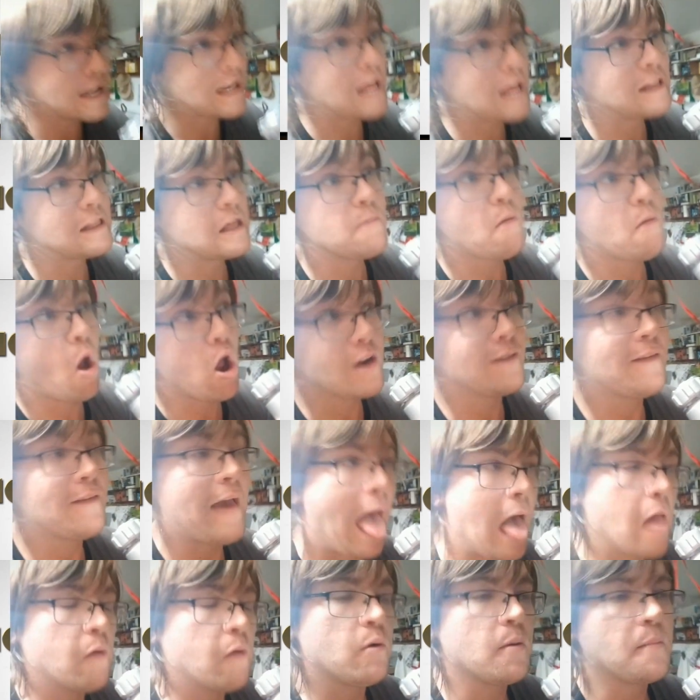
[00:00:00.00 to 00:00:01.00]
Tonight, the
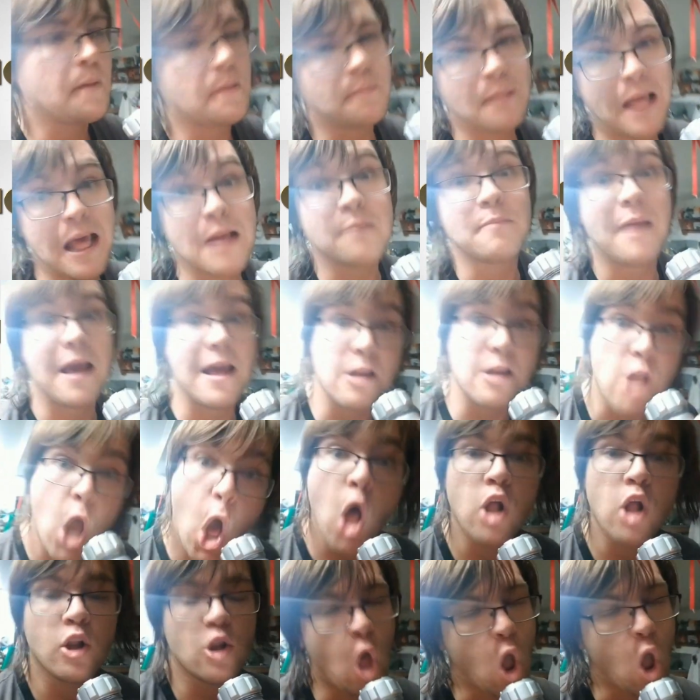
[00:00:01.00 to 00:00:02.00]
part of Al will be
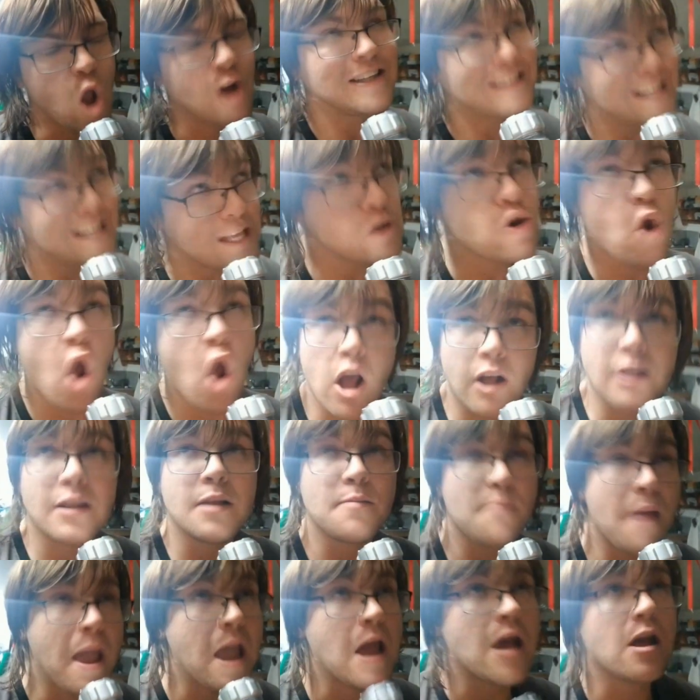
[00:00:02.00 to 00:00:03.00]
played by a tall, dark, and
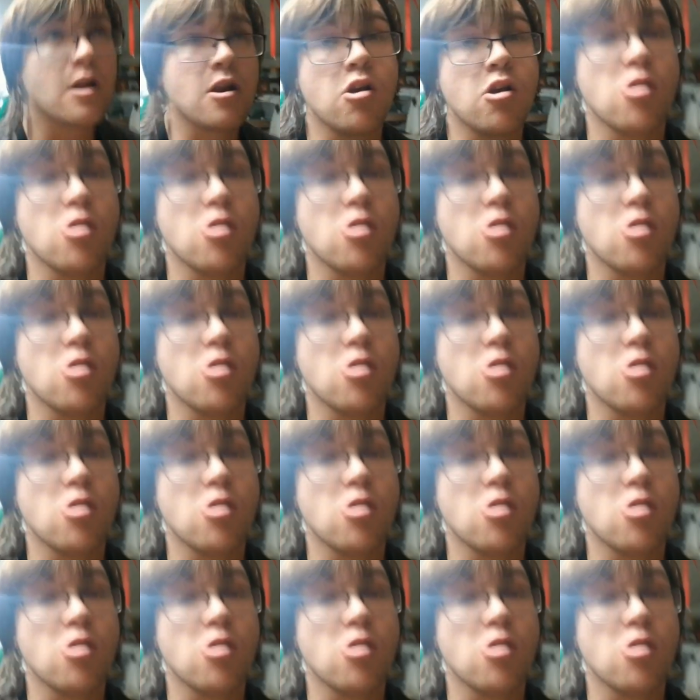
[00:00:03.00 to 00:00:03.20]
sinister ugly